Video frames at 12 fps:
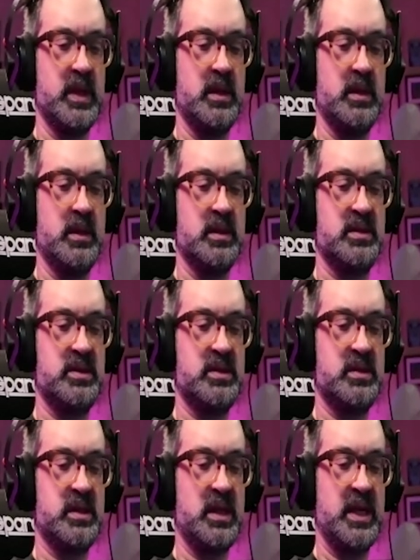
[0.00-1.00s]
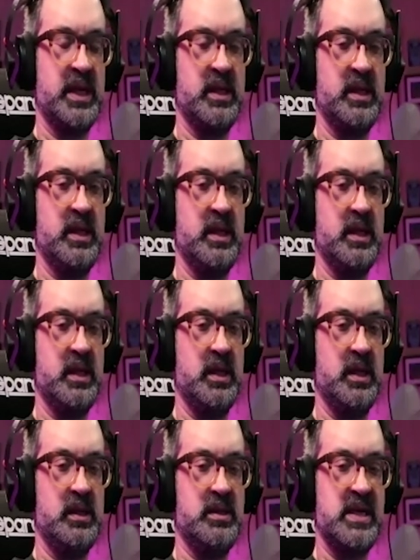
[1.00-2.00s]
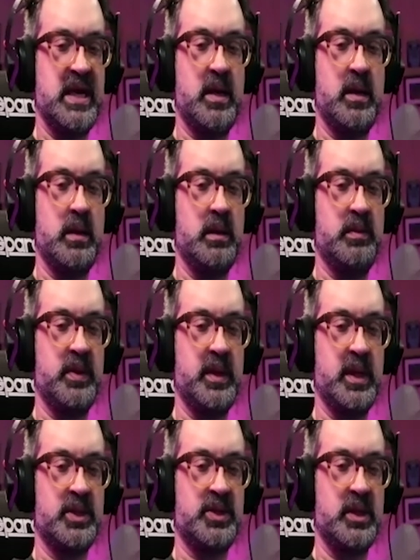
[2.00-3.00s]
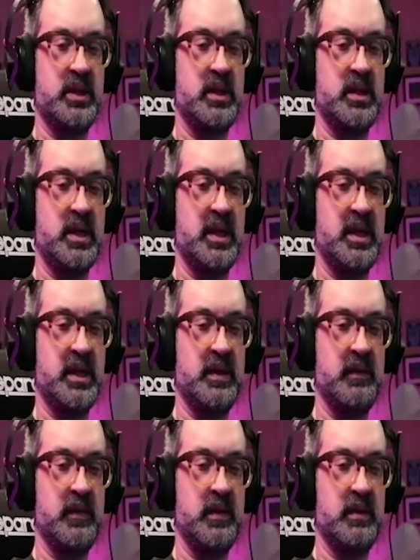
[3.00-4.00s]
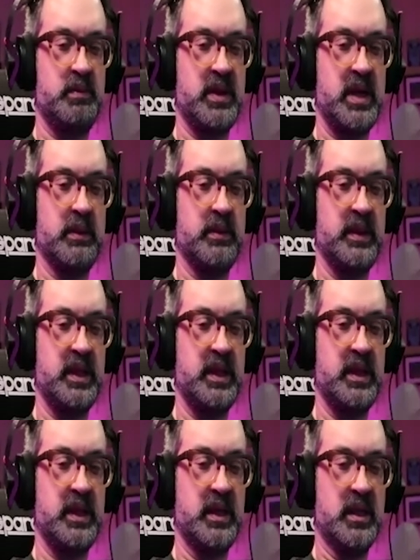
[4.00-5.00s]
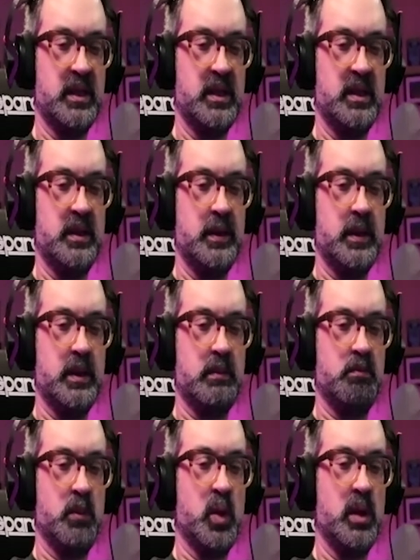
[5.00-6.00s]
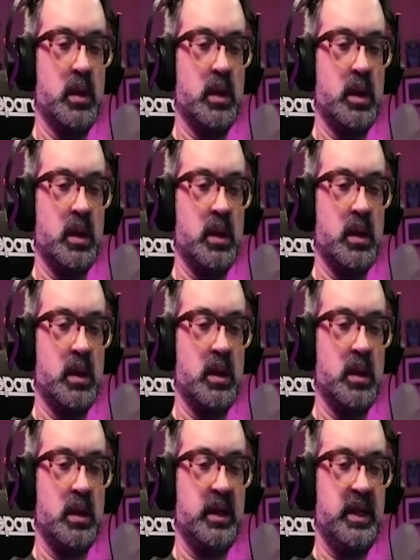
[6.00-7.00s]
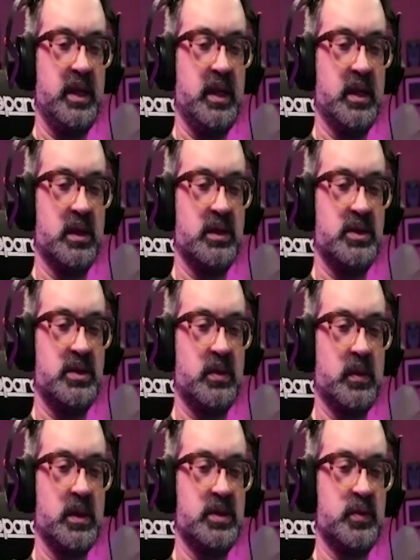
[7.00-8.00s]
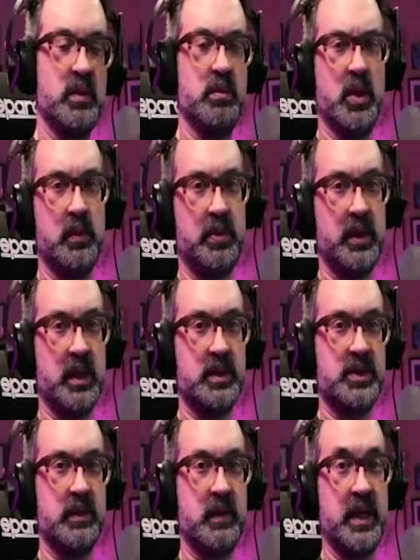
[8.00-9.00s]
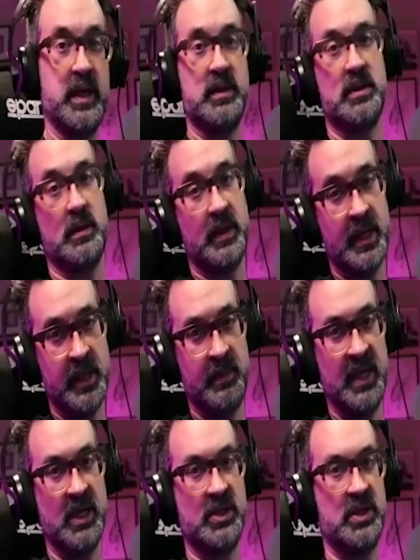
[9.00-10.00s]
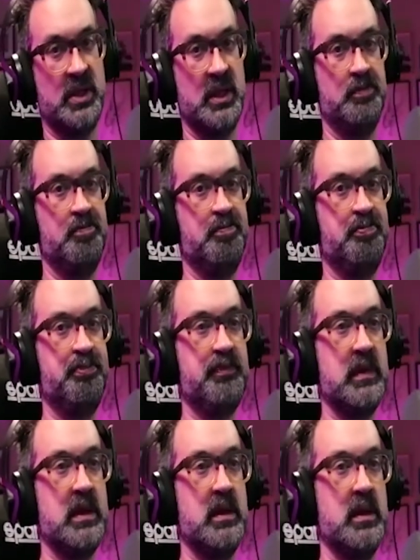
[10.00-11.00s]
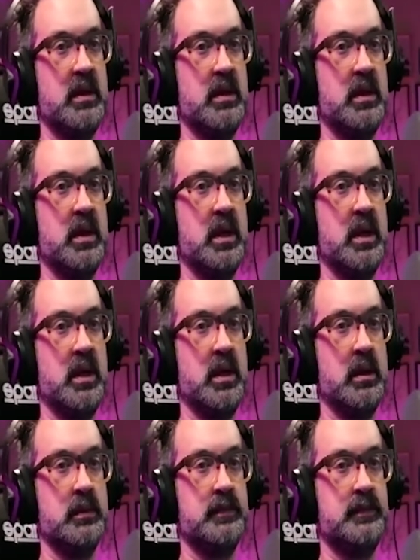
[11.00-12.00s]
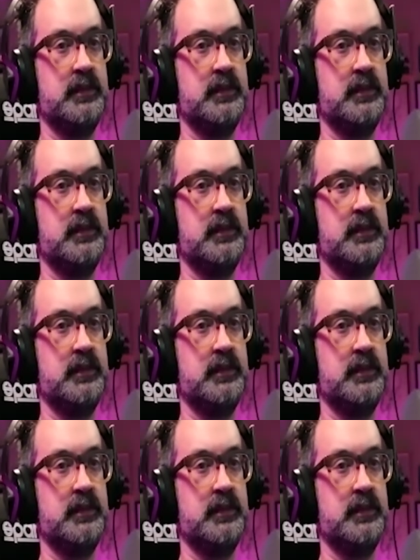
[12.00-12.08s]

slightly down in production and probably more geared towards remote production, right? So animation, um,